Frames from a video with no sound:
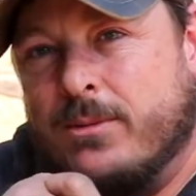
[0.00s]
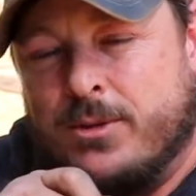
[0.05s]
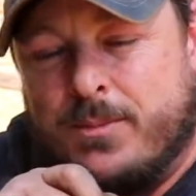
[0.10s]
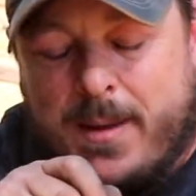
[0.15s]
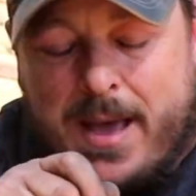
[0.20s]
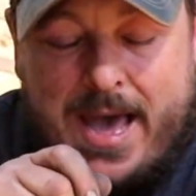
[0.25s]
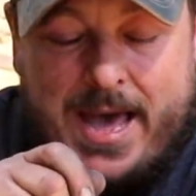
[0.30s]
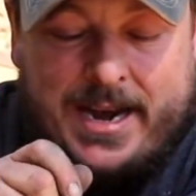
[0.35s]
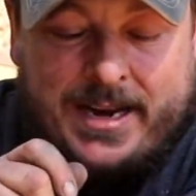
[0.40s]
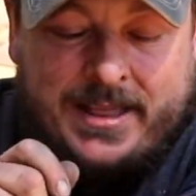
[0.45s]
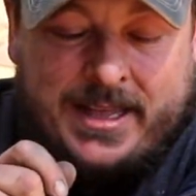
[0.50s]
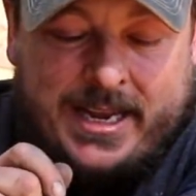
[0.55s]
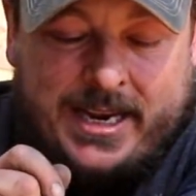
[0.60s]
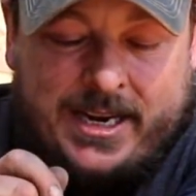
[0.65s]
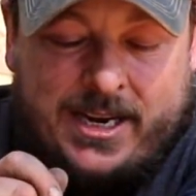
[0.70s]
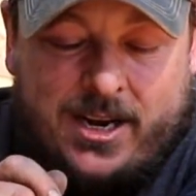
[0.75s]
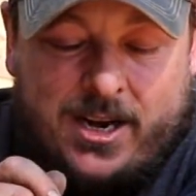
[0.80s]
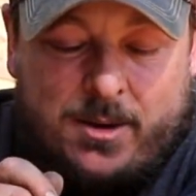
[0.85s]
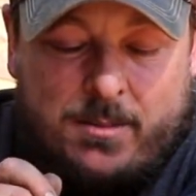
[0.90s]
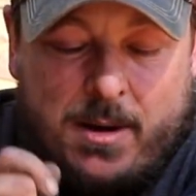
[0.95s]
was bad. I
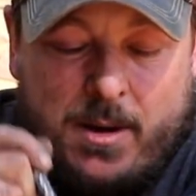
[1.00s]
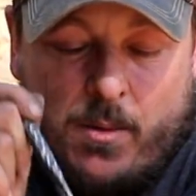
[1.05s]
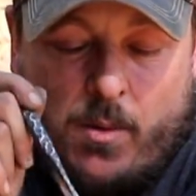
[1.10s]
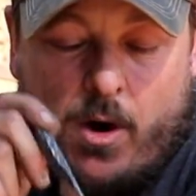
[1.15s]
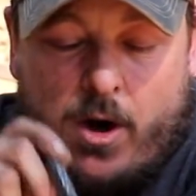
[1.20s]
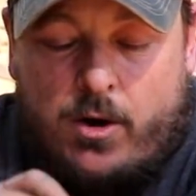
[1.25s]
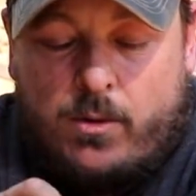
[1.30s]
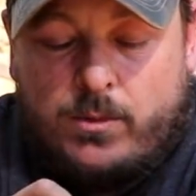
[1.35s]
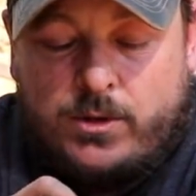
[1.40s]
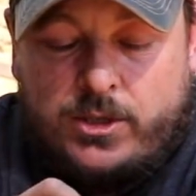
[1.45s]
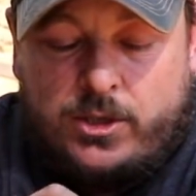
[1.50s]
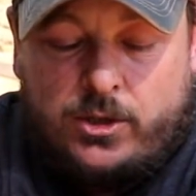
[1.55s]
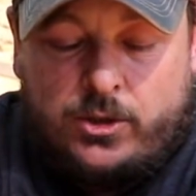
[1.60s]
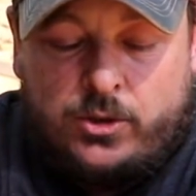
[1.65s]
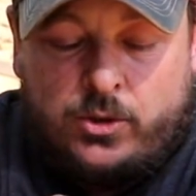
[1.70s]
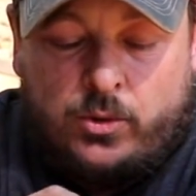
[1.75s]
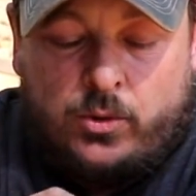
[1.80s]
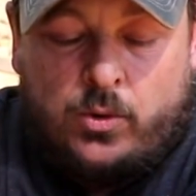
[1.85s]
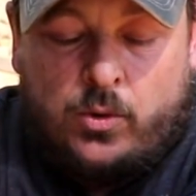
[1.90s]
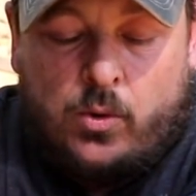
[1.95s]
think my water was a little
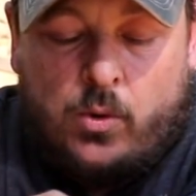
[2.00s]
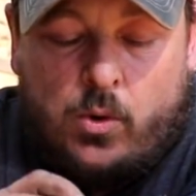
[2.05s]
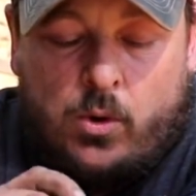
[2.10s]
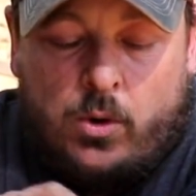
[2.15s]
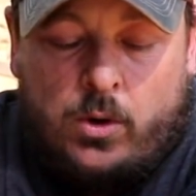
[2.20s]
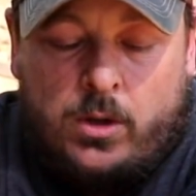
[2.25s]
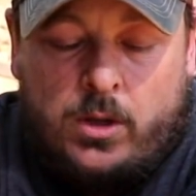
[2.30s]
too cool,